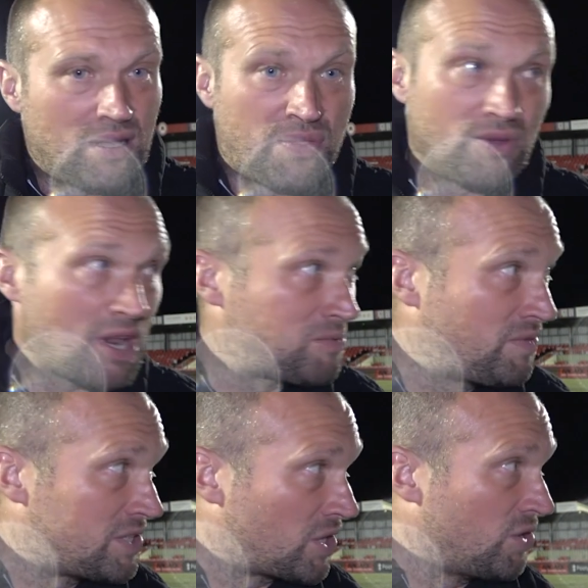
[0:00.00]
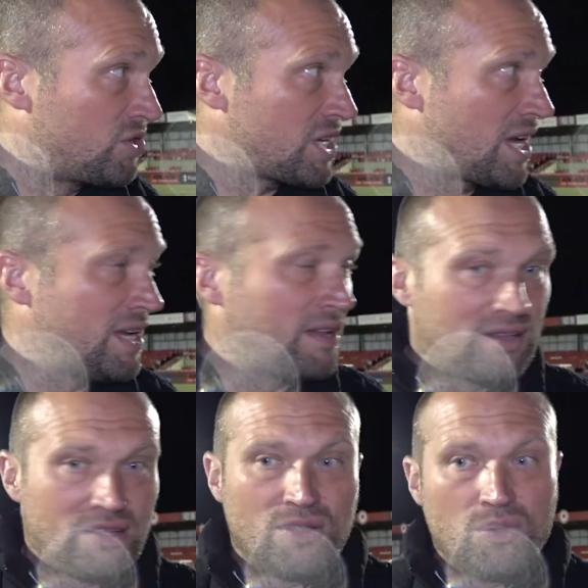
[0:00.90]
I thought Ebbsfleet's a good side.
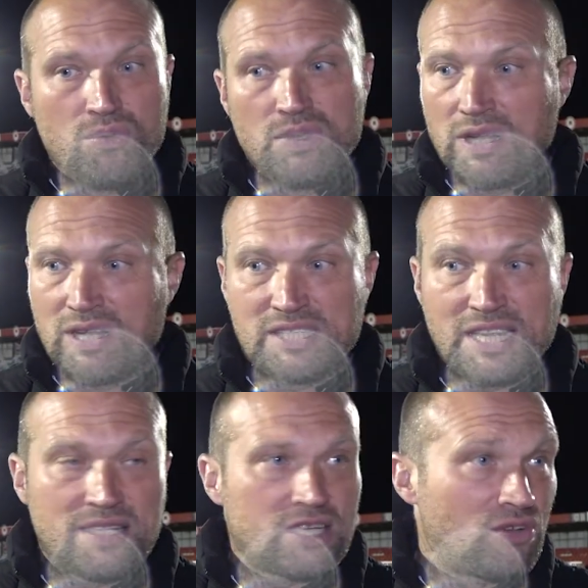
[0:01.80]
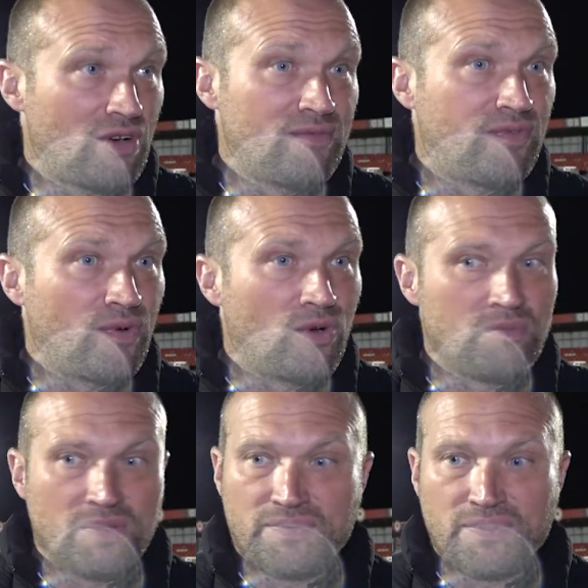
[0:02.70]
You know, I said this, they're in
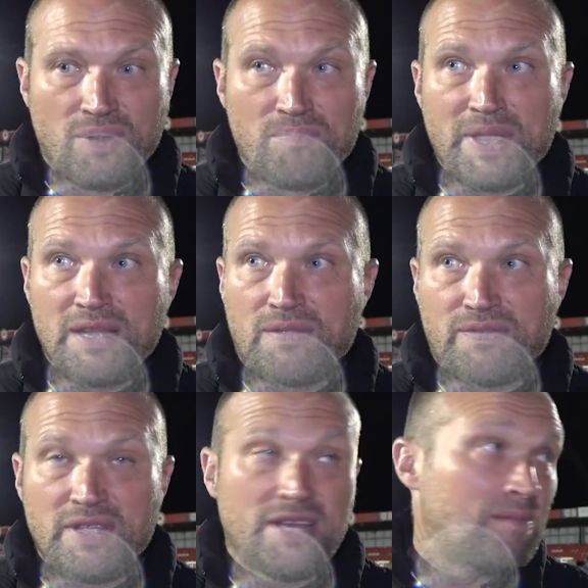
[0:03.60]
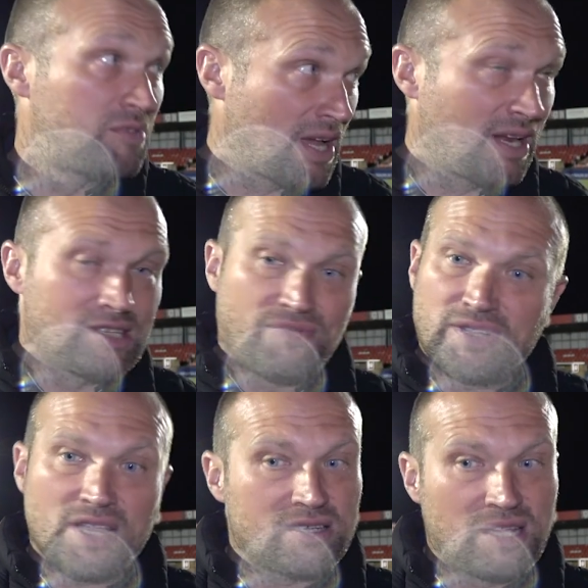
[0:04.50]
form, they're unbeaten in 3 games. Danny's a
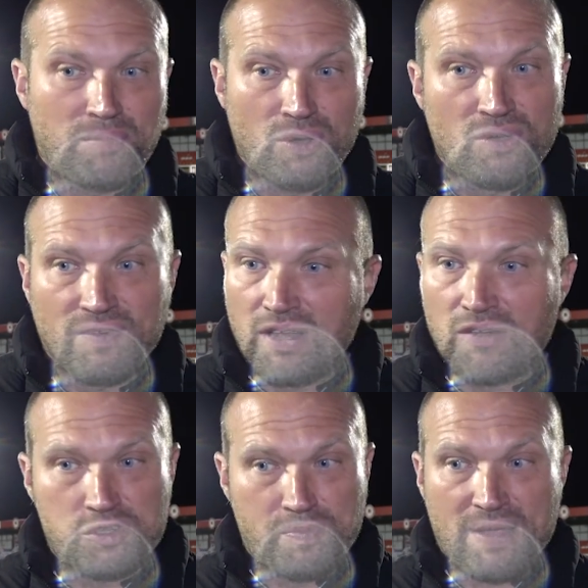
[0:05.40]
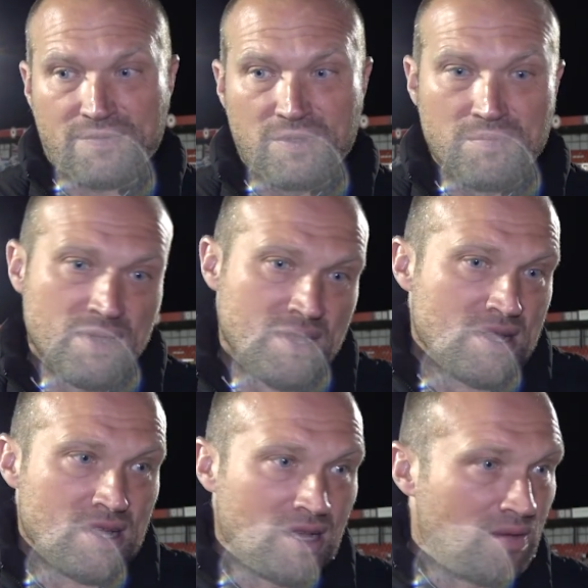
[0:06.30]
fantastic bloke, I've a lot of respect for them.
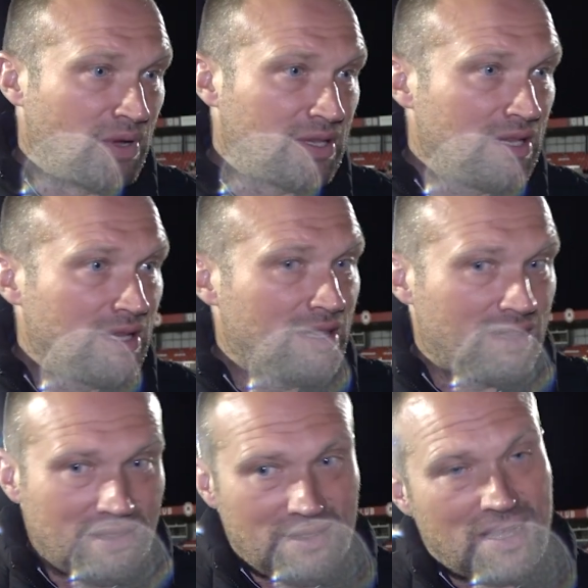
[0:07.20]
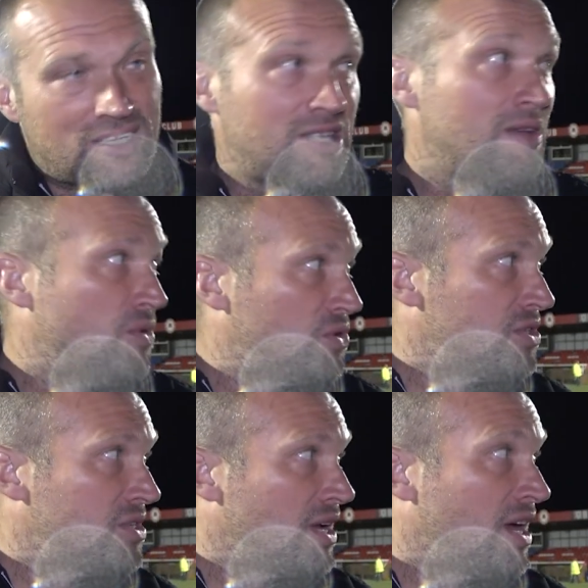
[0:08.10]
But that's the
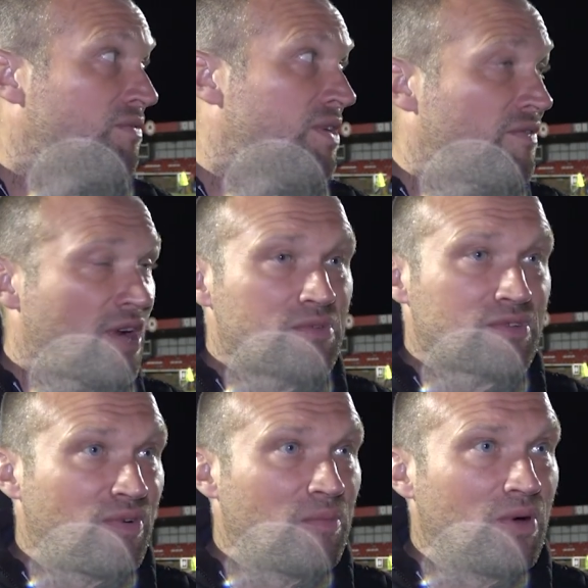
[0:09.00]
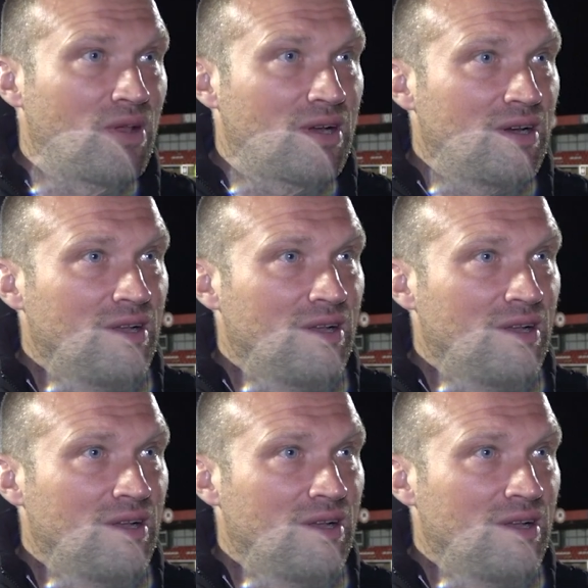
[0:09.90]
emotions I have whenever I was a footballer.